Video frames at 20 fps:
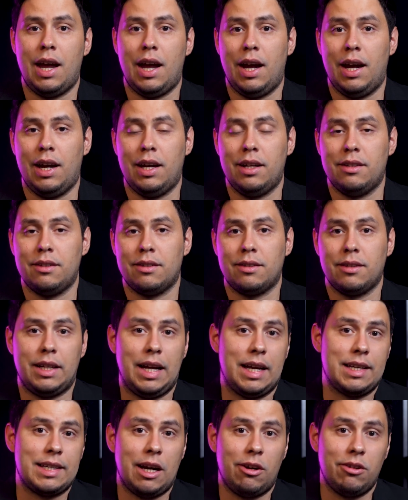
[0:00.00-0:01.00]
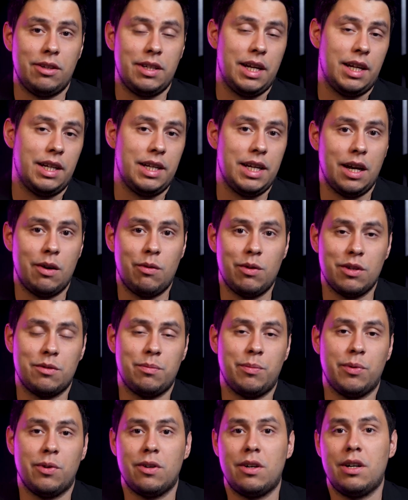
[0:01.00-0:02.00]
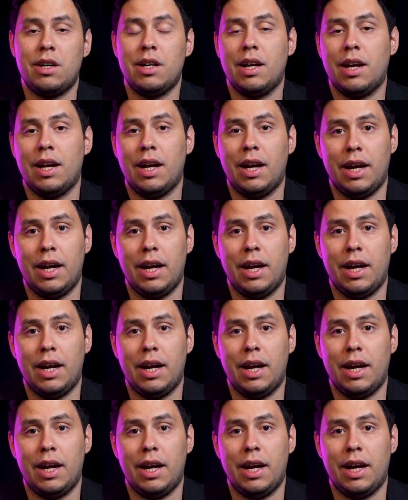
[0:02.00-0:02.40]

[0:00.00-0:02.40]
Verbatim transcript: And so that's how the idea was born.